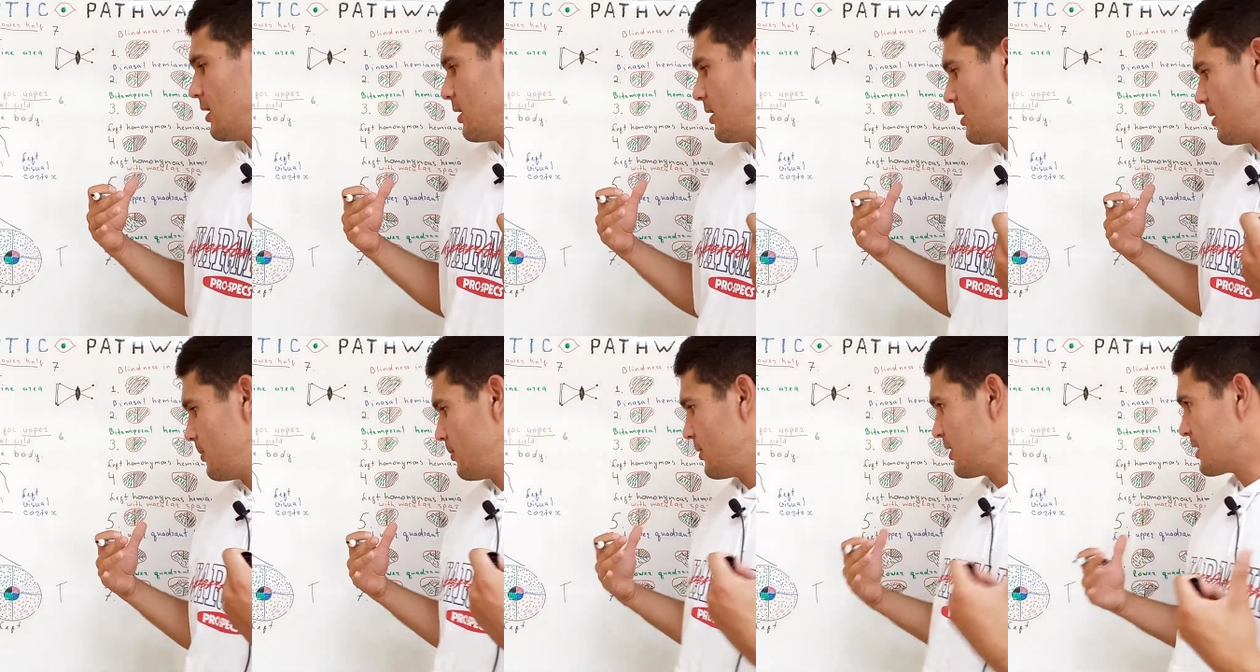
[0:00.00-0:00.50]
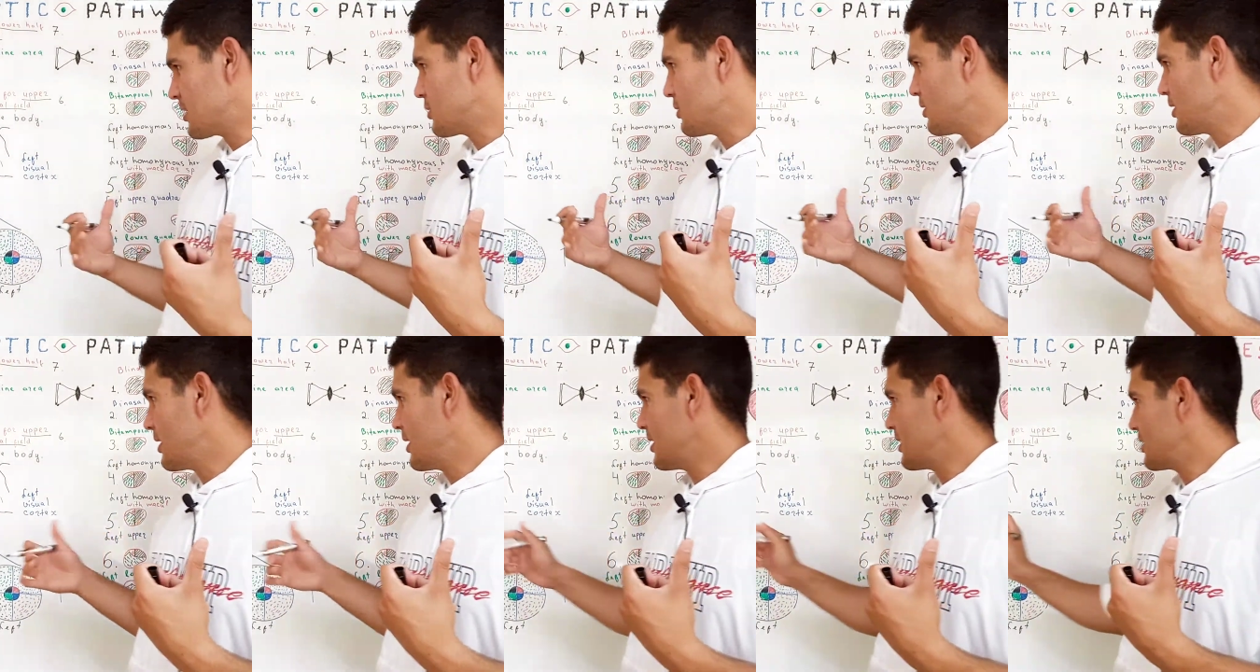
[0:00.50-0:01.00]

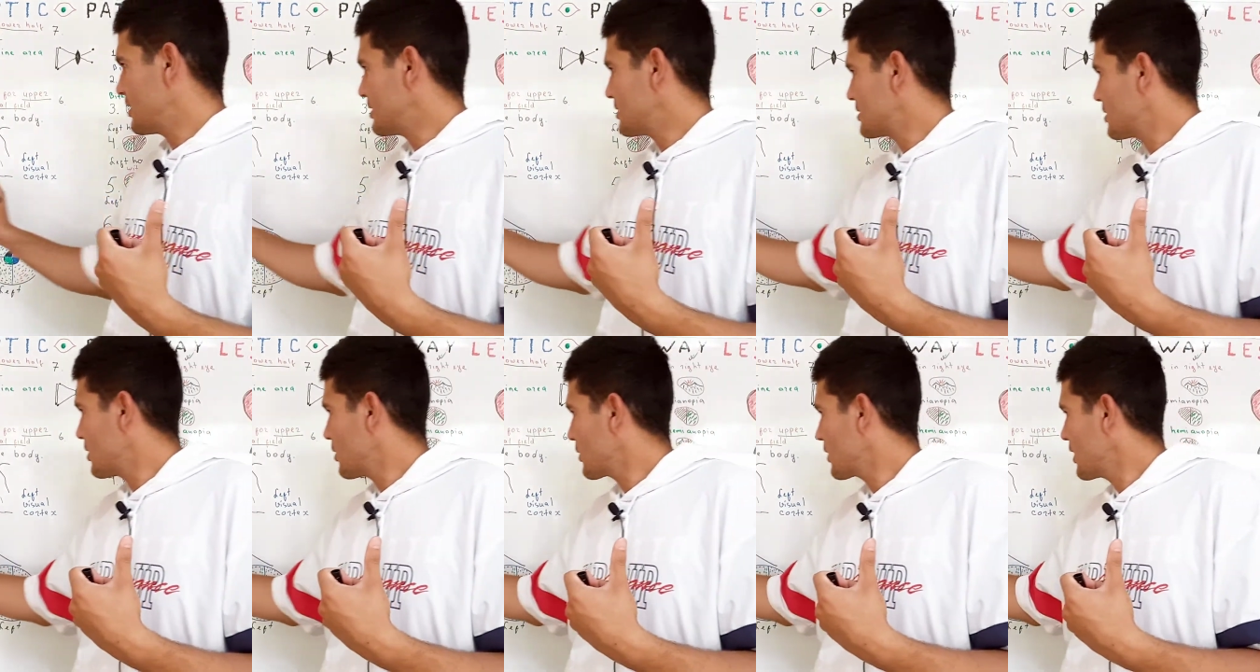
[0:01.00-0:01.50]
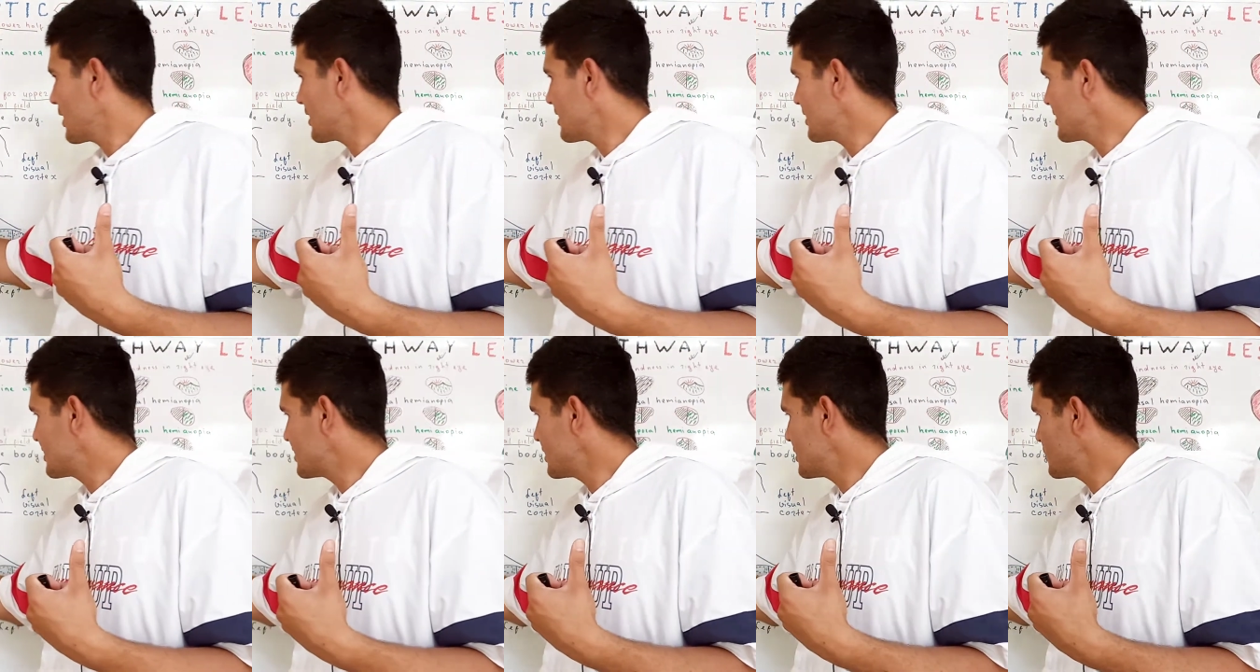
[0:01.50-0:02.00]
macula is
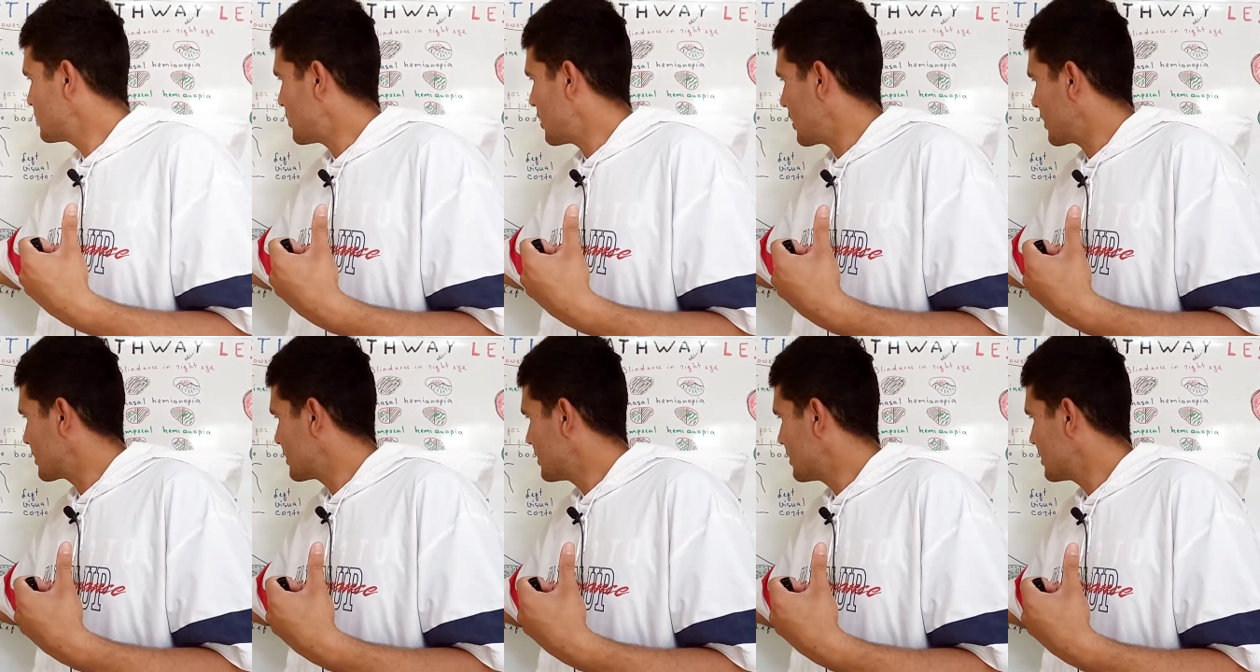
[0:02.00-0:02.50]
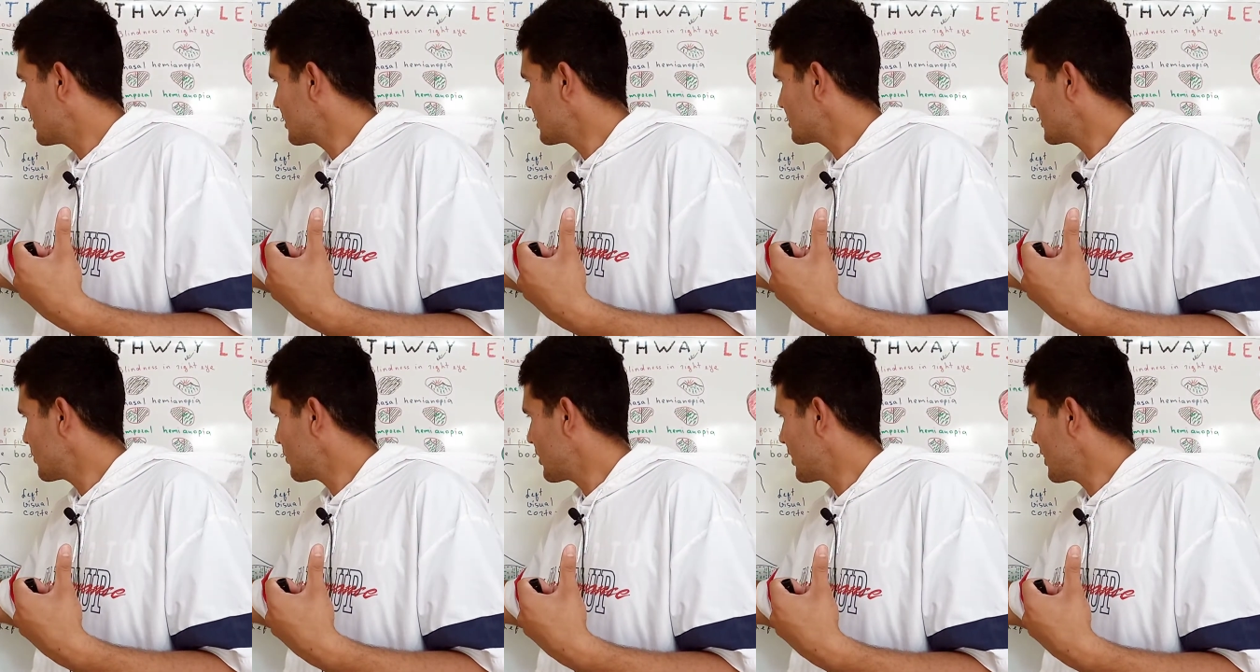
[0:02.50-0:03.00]
located this part in
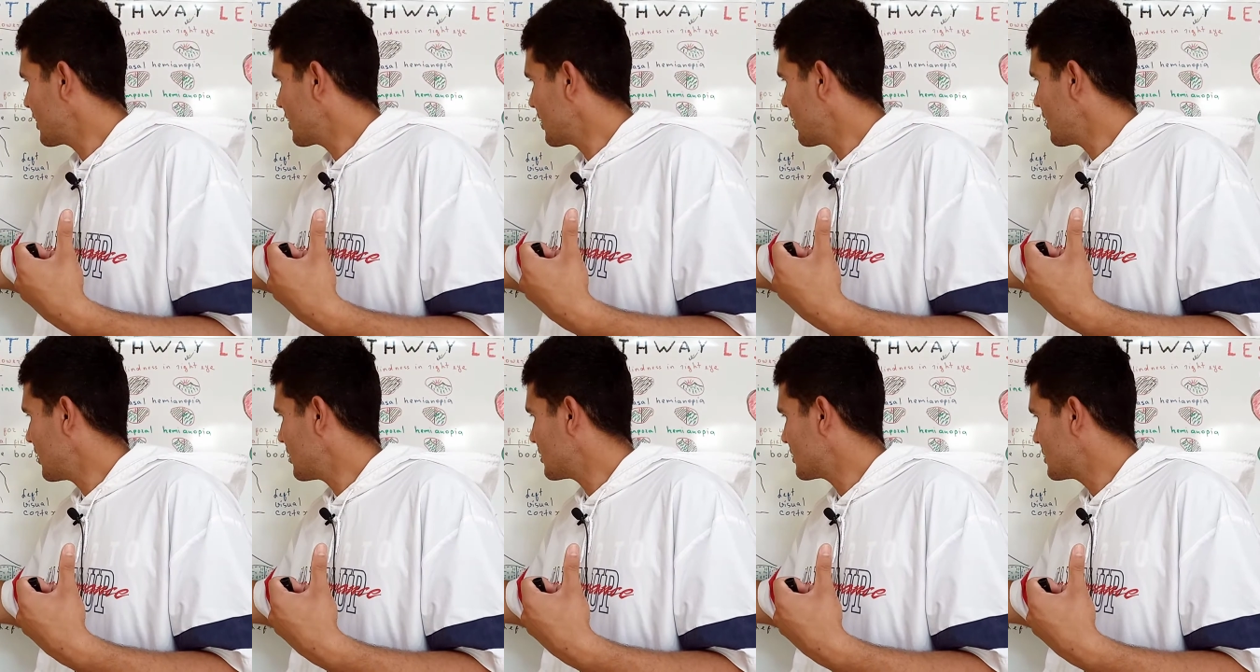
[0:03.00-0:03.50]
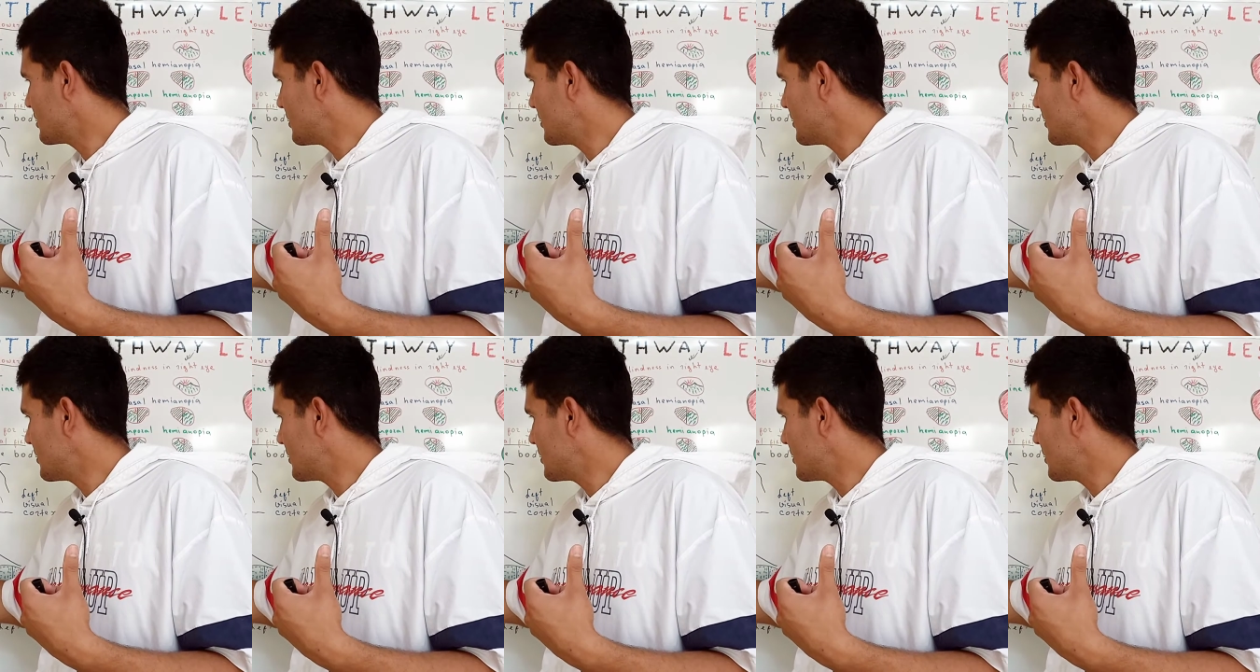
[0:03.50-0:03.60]
the black, and